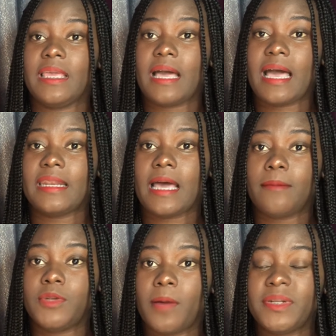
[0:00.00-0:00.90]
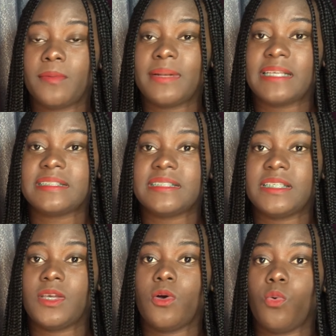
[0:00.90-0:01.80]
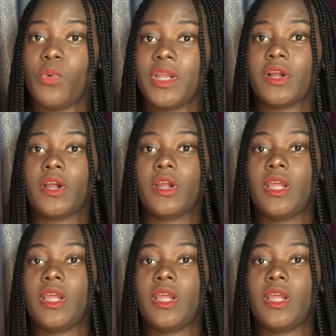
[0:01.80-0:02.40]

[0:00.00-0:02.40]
an abdominoplasty where